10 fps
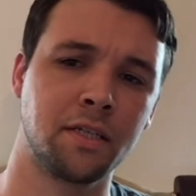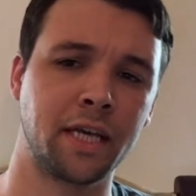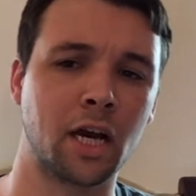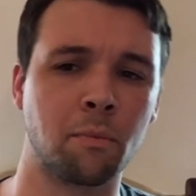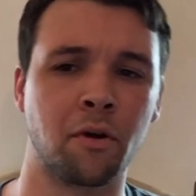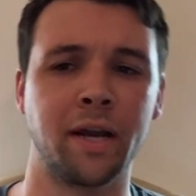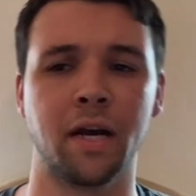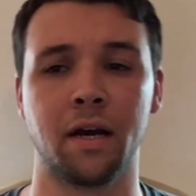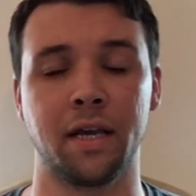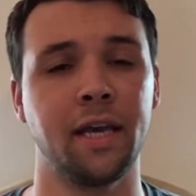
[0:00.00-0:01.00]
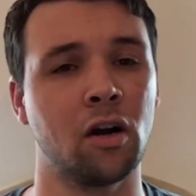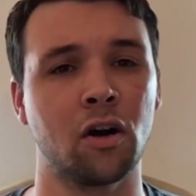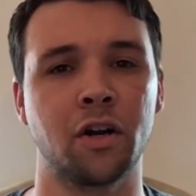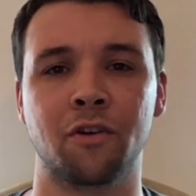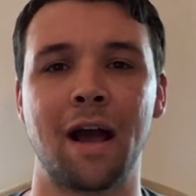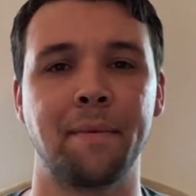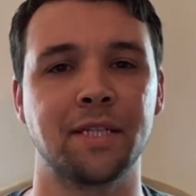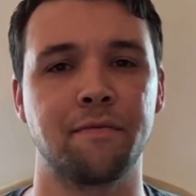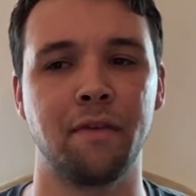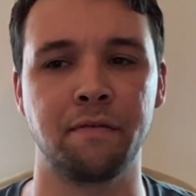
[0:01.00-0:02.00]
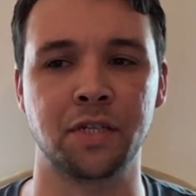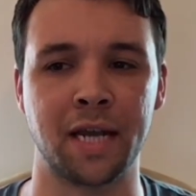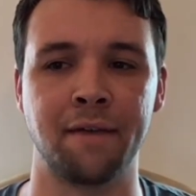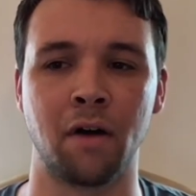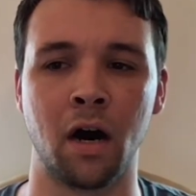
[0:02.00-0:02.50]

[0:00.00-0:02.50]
Diego Moreno, he hung on to grab his 5th save